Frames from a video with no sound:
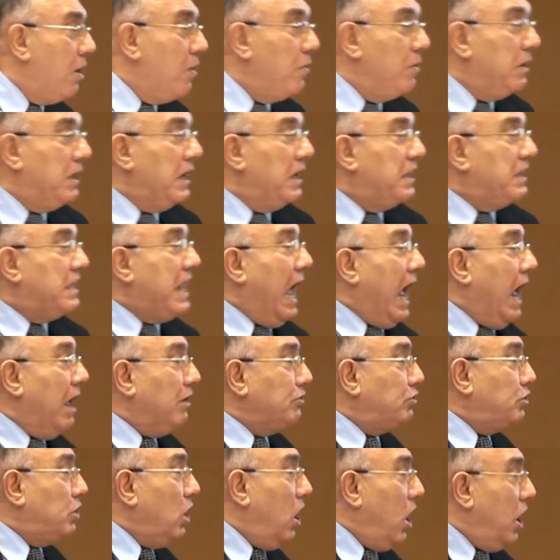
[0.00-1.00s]
with a
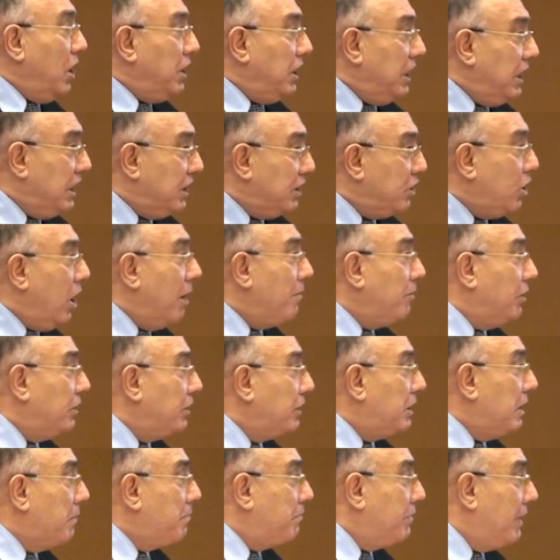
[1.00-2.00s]
downturn in
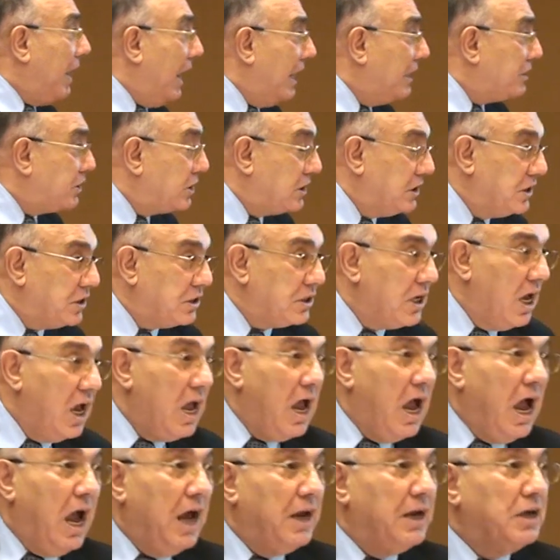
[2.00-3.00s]
commodity prices
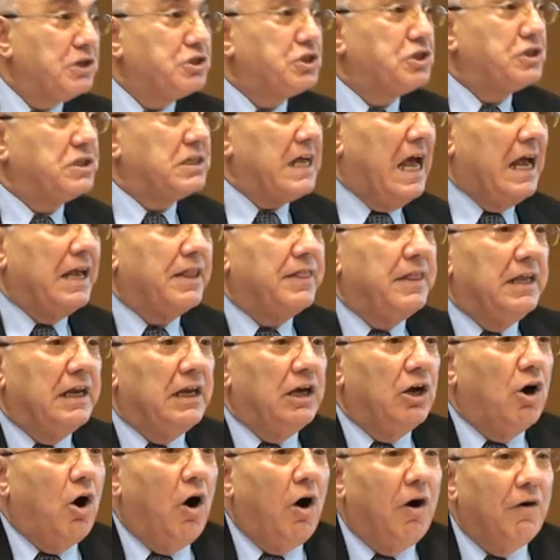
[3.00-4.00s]
and a
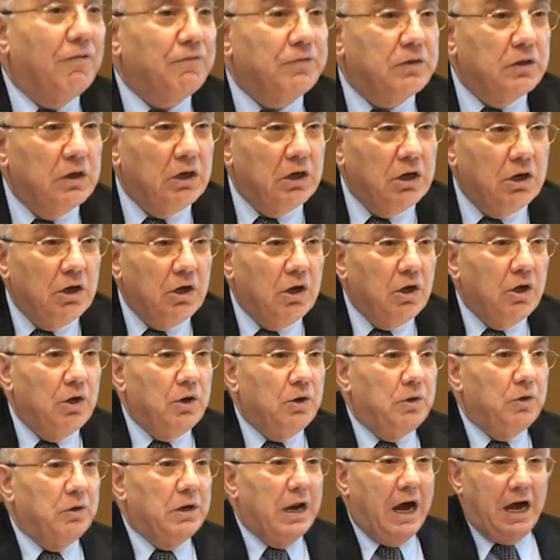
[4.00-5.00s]
strengthening of the
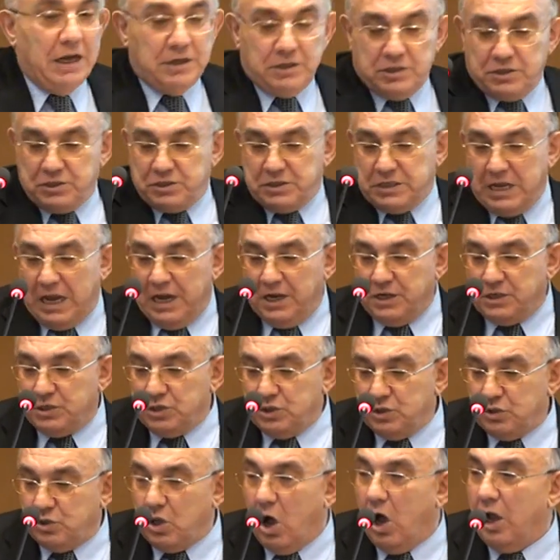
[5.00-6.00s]
United States
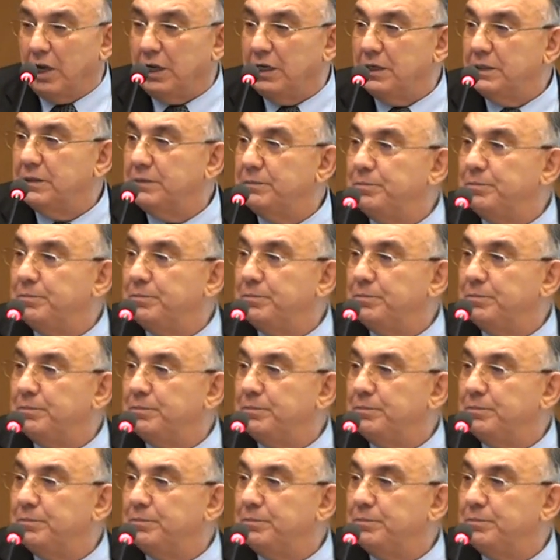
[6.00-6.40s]
dollar.